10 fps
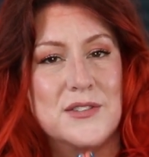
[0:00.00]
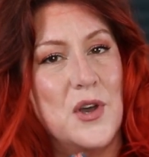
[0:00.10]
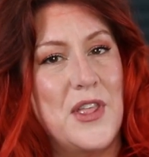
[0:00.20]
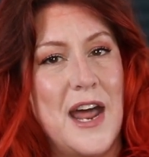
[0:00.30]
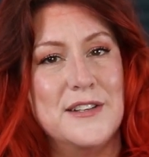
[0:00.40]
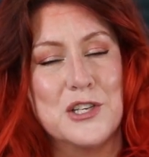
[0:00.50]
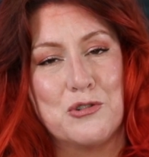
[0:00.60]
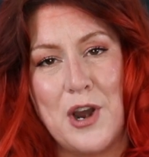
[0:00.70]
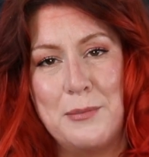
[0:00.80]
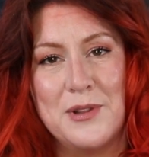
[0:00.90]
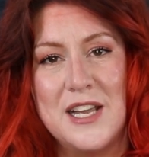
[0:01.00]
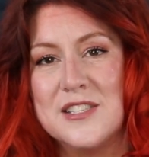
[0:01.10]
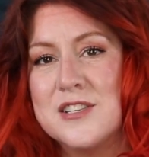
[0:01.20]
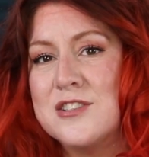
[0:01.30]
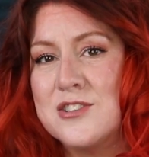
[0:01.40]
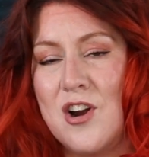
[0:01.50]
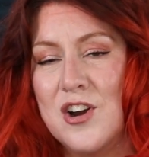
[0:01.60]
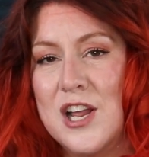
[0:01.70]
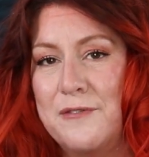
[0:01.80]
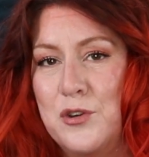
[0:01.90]
So that is a great place to
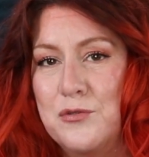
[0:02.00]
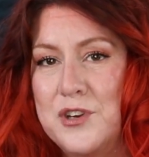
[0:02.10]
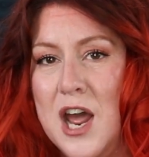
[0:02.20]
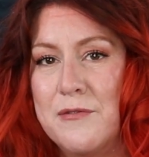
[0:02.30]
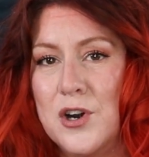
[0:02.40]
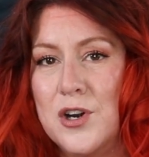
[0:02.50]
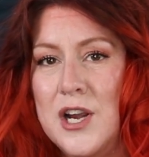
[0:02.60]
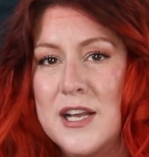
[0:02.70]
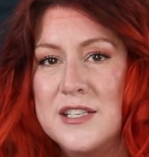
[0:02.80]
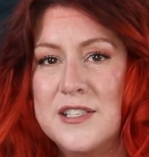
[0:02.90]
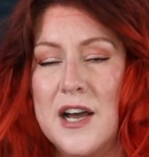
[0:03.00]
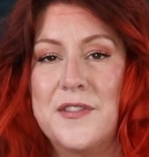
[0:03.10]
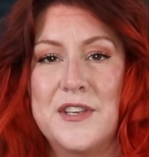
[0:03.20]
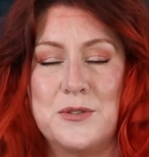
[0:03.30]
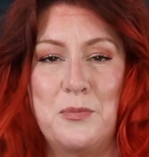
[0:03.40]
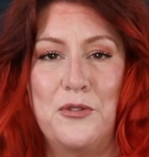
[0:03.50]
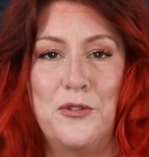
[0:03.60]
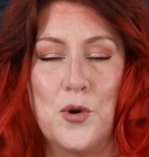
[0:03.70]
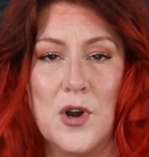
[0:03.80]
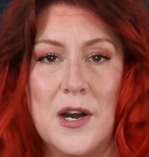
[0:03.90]
start if you've never done this
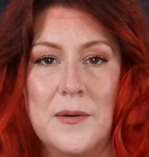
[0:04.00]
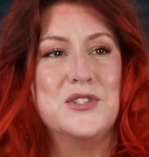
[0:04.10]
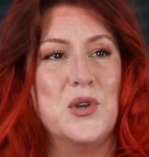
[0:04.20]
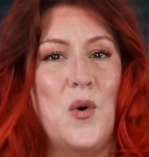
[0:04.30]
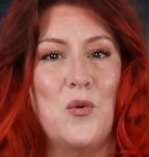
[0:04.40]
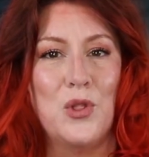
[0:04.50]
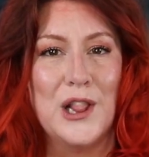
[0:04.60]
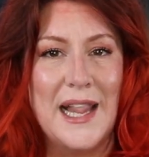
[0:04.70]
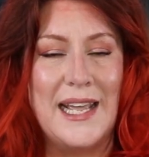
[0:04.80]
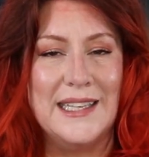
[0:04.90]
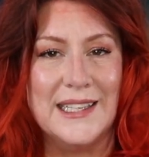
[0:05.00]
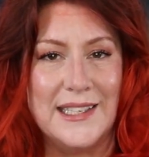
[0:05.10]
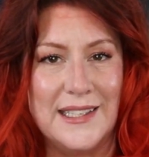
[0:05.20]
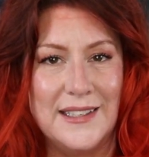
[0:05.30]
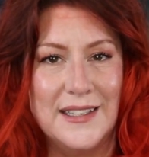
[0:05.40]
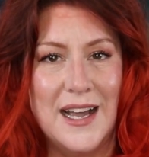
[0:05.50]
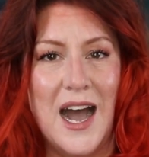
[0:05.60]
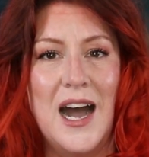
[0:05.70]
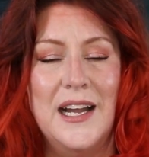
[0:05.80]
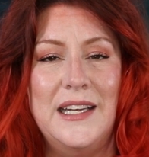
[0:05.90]
before. So lately,
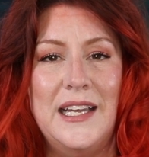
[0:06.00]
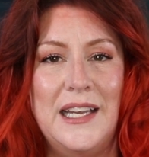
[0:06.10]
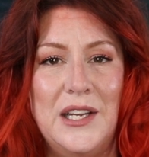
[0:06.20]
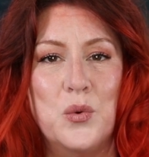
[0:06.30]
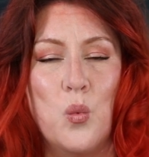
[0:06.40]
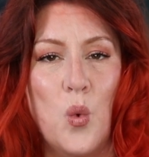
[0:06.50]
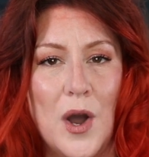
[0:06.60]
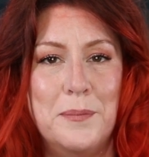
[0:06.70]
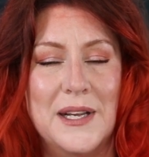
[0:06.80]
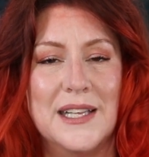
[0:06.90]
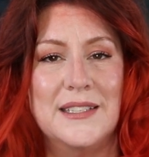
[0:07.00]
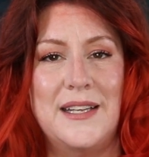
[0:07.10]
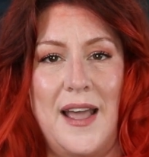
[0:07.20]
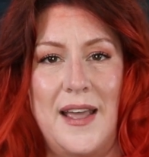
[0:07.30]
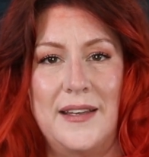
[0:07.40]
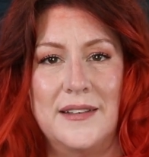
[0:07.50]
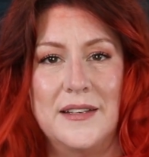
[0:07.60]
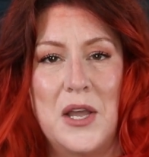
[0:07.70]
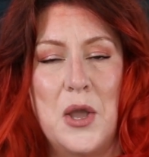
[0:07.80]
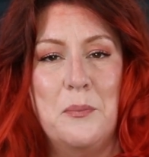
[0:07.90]
I eat one meal a day
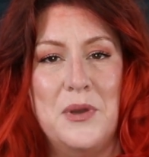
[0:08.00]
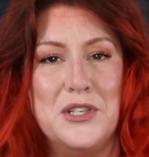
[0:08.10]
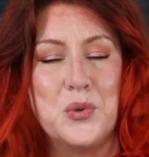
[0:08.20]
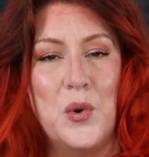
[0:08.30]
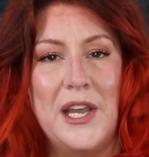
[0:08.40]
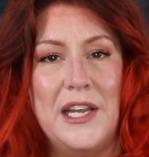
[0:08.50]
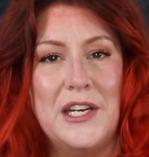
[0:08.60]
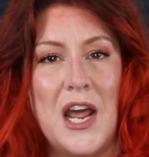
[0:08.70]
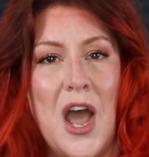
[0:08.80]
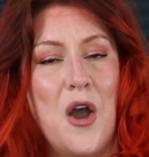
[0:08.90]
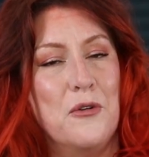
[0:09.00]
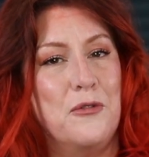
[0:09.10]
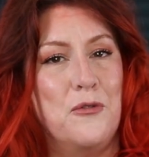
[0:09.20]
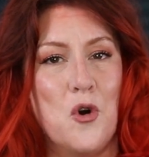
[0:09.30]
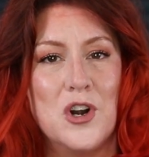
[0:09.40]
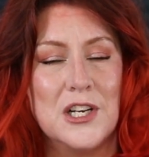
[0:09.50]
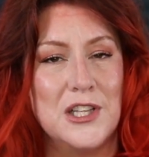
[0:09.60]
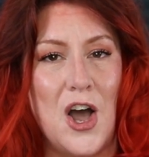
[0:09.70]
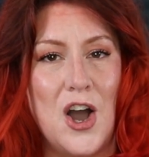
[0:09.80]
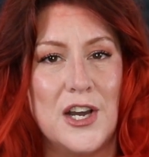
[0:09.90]
between 4
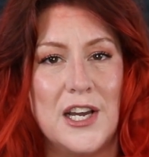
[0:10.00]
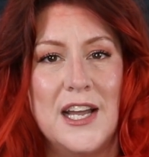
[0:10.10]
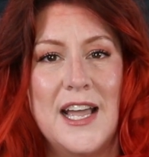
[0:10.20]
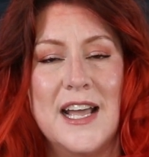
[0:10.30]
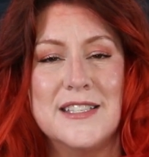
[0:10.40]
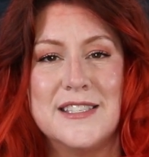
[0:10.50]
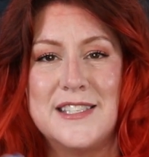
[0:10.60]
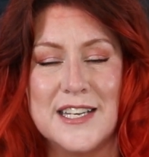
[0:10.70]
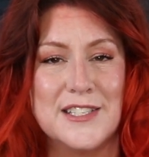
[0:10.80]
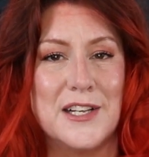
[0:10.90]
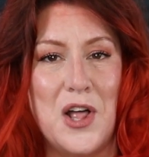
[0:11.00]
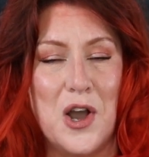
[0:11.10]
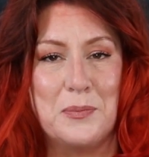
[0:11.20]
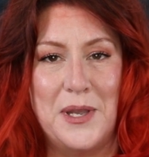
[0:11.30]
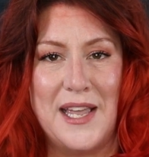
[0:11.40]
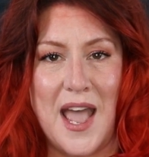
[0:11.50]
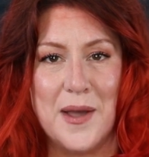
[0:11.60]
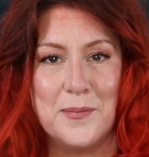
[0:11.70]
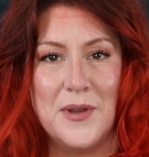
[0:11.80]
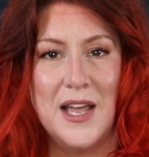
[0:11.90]
o'clock and 6 o'clock p.m.